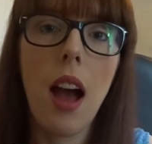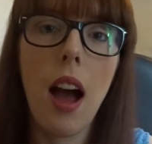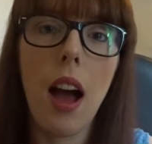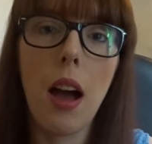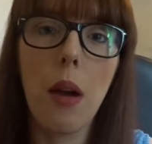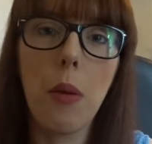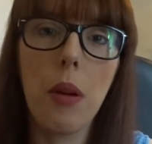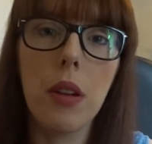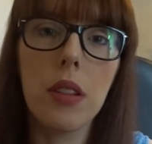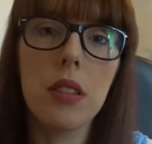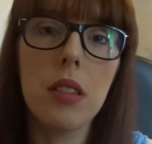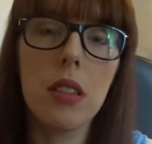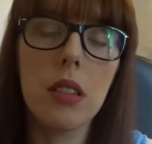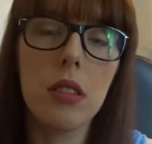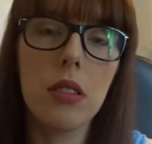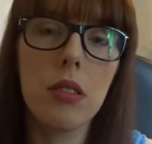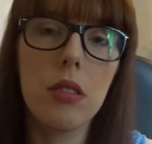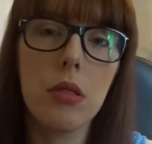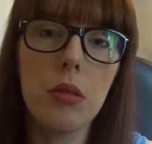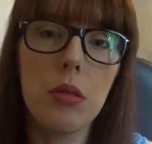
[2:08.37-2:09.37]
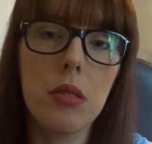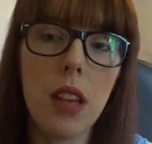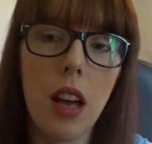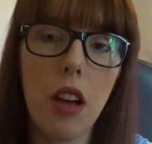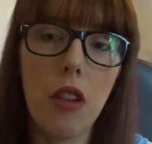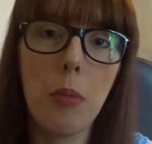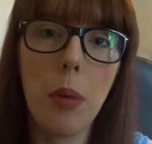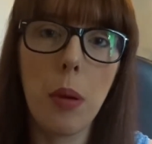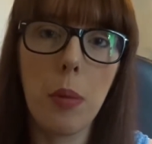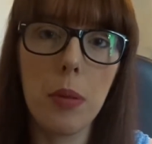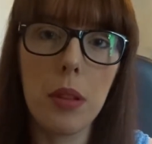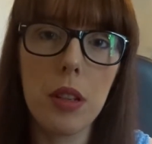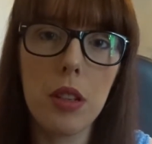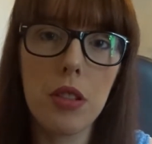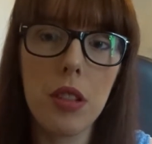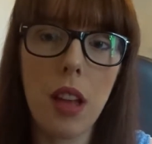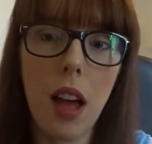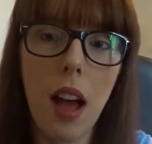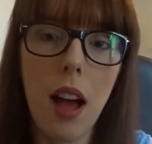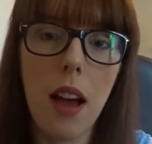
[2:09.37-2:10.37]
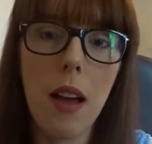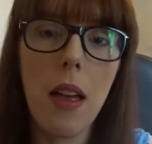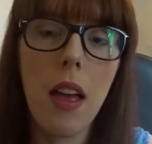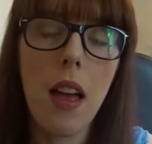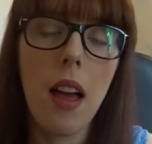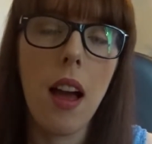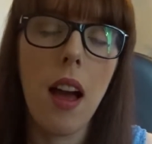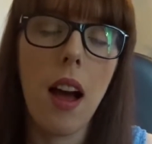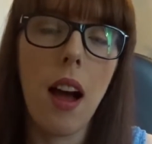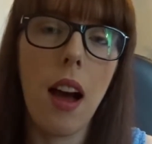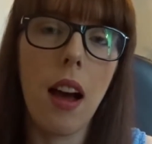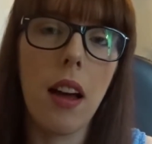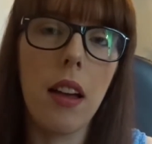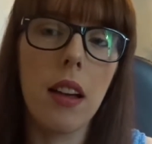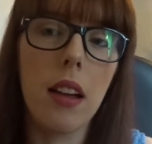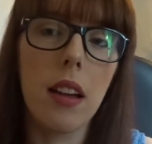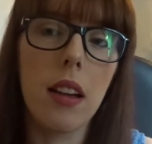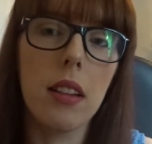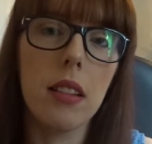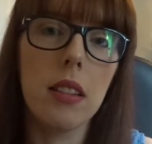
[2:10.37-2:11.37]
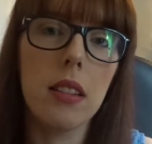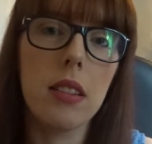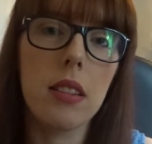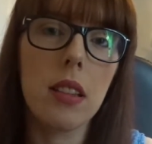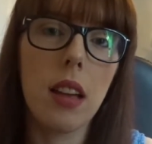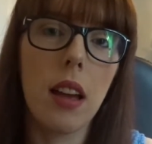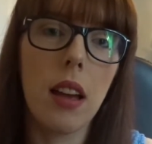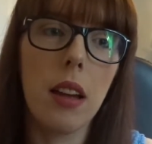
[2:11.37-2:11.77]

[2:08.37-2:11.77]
I wanted to self-publish that, and